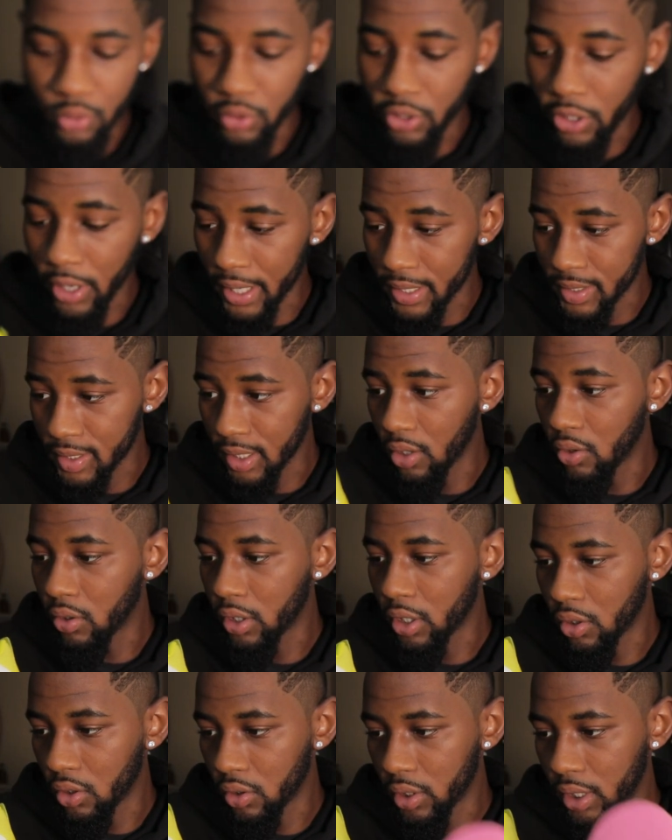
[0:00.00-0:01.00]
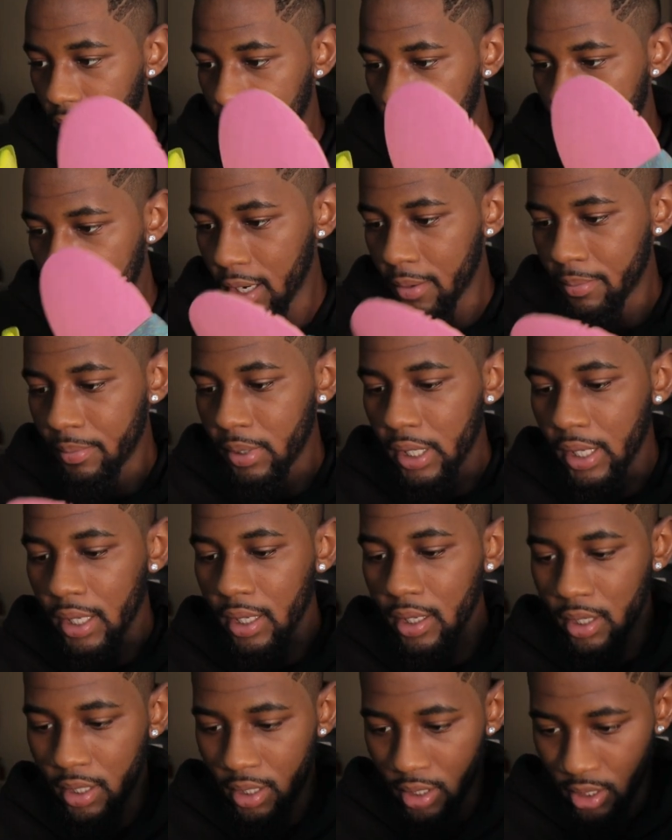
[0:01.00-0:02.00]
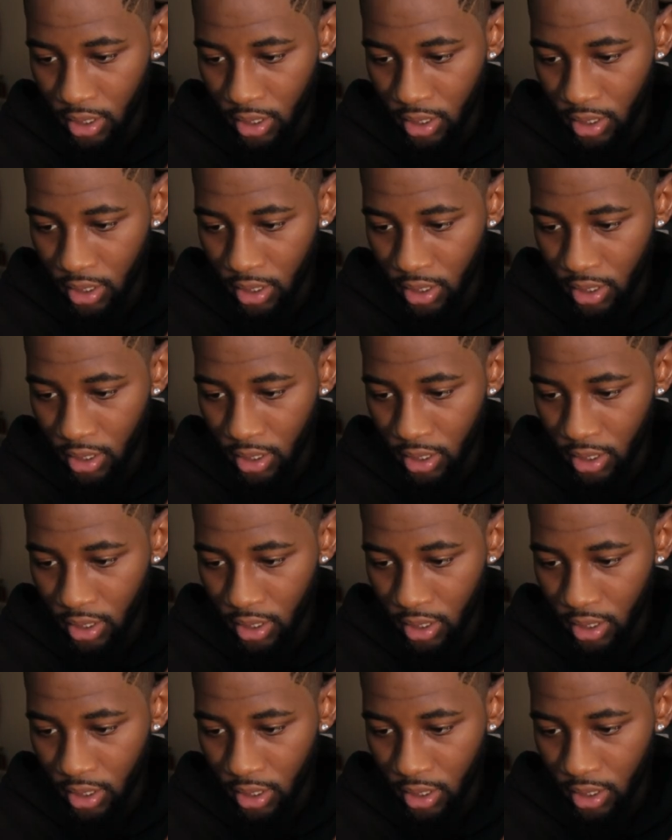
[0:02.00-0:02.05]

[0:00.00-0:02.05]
too crazy going on in there, but